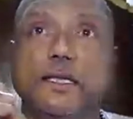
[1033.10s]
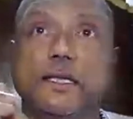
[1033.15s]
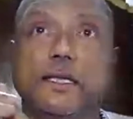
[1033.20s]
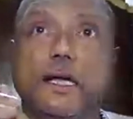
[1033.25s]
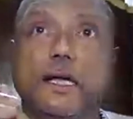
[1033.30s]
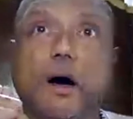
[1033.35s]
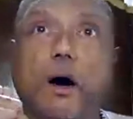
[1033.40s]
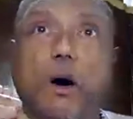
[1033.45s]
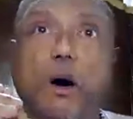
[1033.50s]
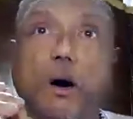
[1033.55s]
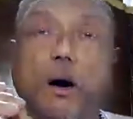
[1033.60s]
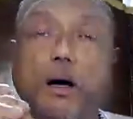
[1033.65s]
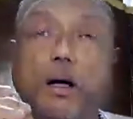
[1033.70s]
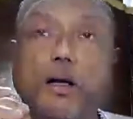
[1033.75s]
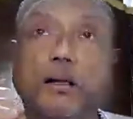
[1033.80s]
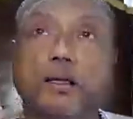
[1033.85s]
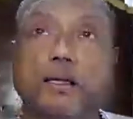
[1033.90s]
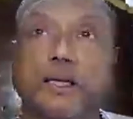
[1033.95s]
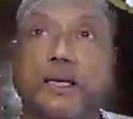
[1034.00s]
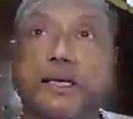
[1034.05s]
all
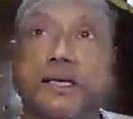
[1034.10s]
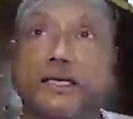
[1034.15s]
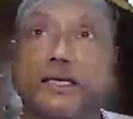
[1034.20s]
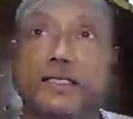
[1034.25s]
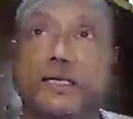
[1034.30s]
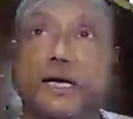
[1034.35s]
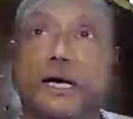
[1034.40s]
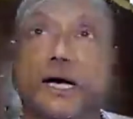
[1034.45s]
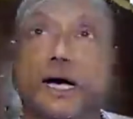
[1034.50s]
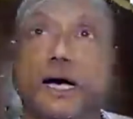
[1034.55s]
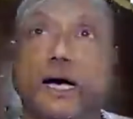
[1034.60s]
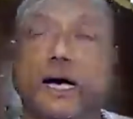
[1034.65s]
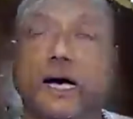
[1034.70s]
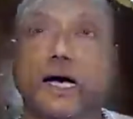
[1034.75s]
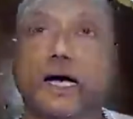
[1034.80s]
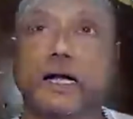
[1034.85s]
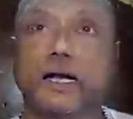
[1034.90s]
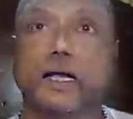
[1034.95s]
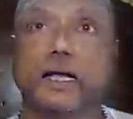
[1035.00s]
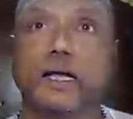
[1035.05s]
these
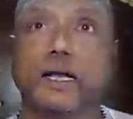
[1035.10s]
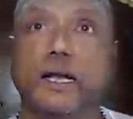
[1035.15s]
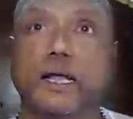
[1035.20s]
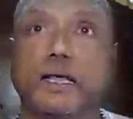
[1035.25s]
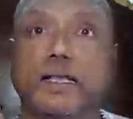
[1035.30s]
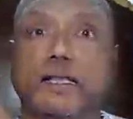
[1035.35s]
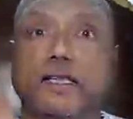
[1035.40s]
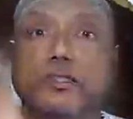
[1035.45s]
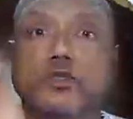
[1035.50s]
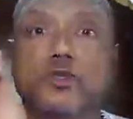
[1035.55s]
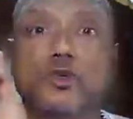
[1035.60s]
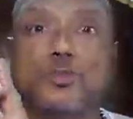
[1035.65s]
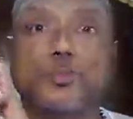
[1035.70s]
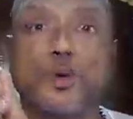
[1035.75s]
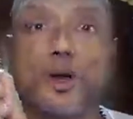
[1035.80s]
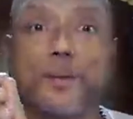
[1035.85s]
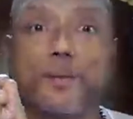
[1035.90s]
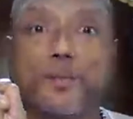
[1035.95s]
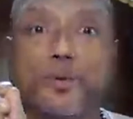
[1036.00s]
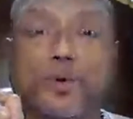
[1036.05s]
are like the
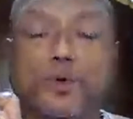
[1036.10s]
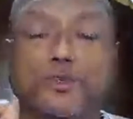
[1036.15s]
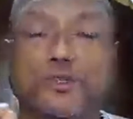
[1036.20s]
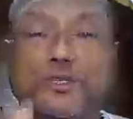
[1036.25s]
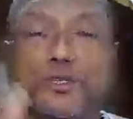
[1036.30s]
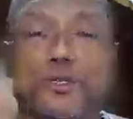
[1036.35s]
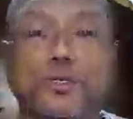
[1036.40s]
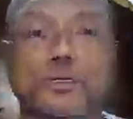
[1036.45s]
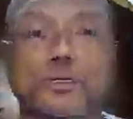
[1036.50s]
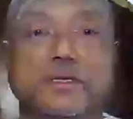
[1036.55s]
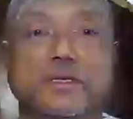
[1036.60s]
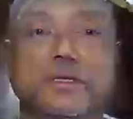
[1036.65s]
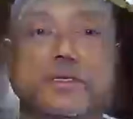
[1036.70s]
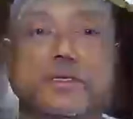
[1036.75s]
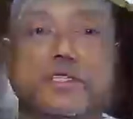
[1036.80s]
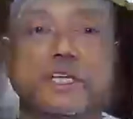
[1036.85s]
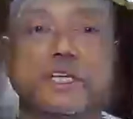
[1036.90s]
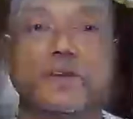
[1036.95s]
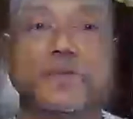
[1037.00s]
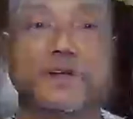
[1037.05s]
superimposed
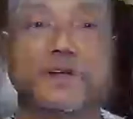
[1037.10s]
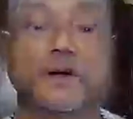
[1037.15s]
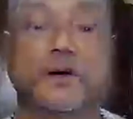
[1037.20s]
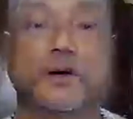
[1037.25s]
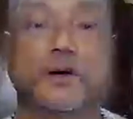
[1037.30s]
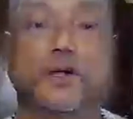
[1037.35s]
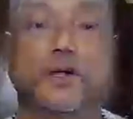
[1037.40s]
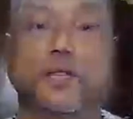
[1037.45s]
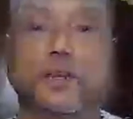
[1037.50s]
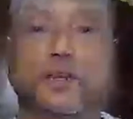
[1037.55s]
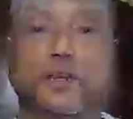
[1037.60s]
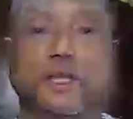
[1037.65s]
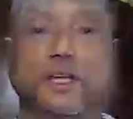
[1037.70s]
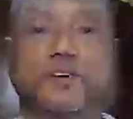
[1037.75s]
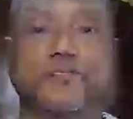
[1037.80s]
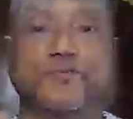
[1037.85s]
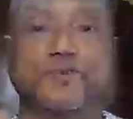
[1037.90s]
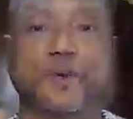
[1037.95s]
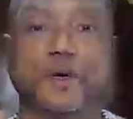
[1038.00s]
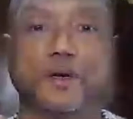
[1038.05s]
silver on the mother
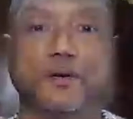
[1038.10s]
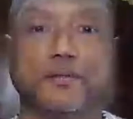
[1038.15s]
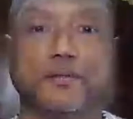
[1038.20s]
of pearl.